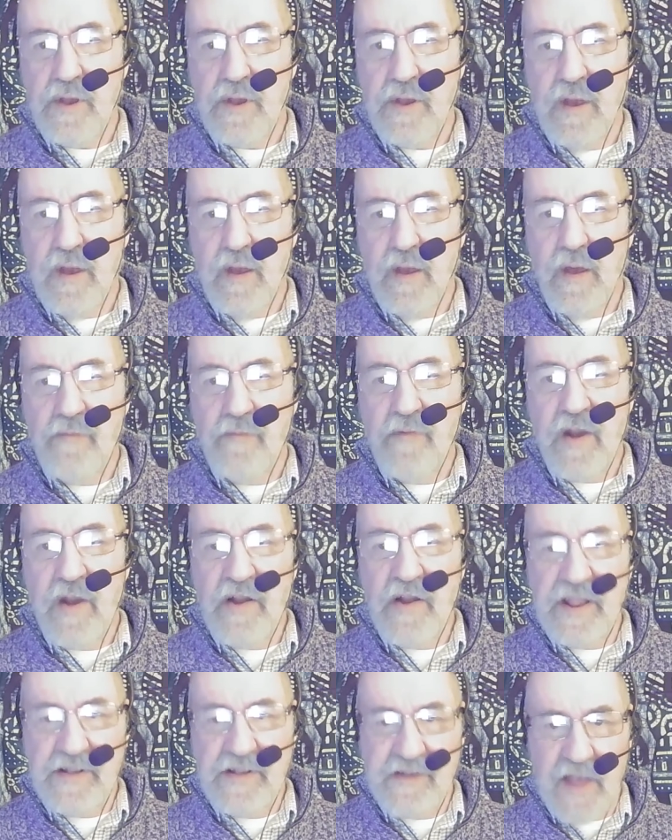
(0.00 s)
a
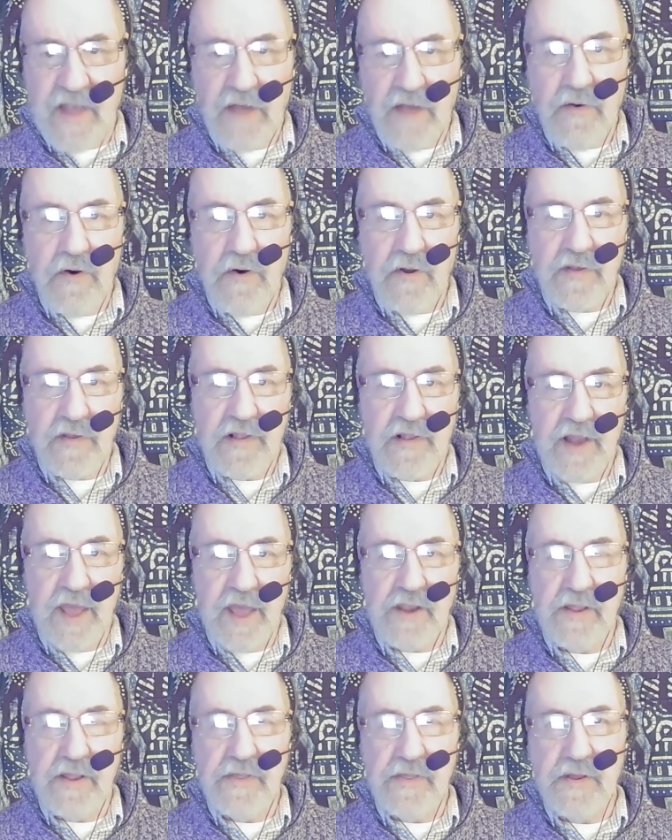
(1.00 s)
very generous
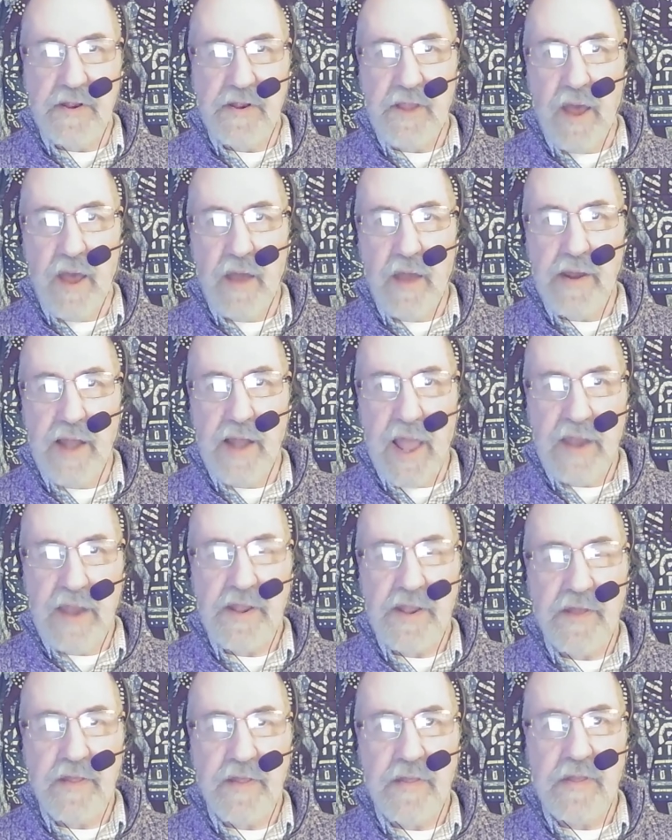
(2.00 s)
letter that Gunn
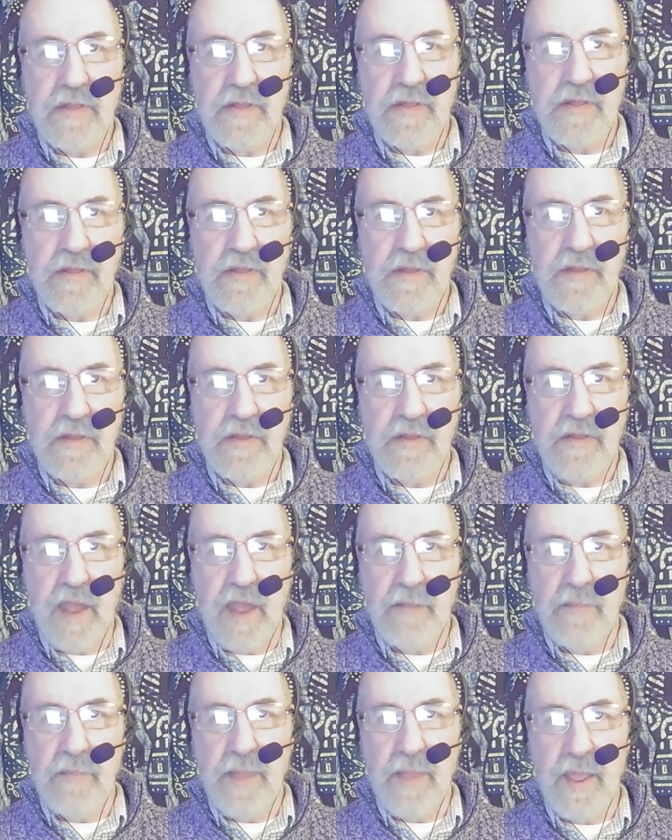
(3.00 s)
later
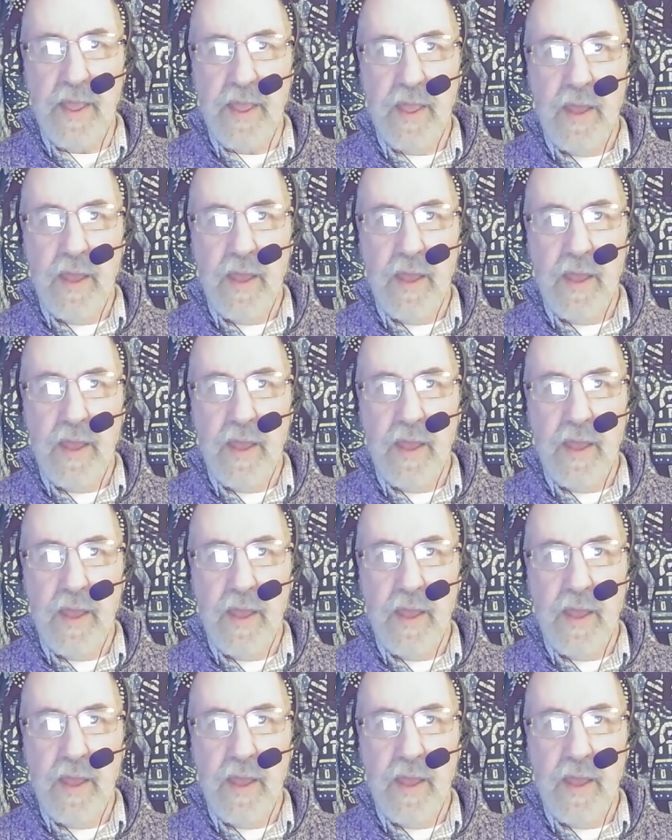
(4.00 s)
sent me